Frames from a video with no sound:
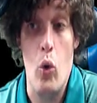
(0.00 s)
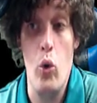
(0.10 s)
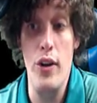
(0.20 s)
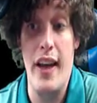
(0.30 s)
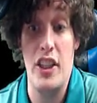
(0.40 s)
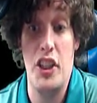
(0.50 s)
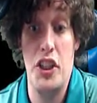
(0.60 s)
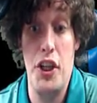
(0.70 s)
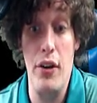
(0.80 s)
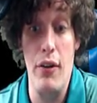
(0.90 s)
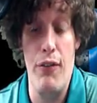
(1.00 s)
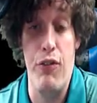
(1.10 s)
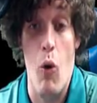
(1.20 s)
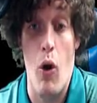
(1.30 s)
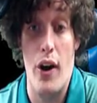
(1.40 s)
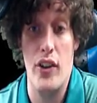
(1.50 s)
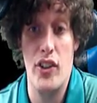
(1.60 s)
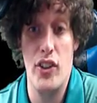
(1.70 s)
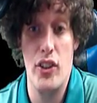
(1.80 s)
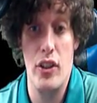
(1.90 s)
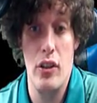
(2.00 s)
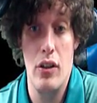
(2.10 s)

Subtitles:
Ooh, you got Sheer Force.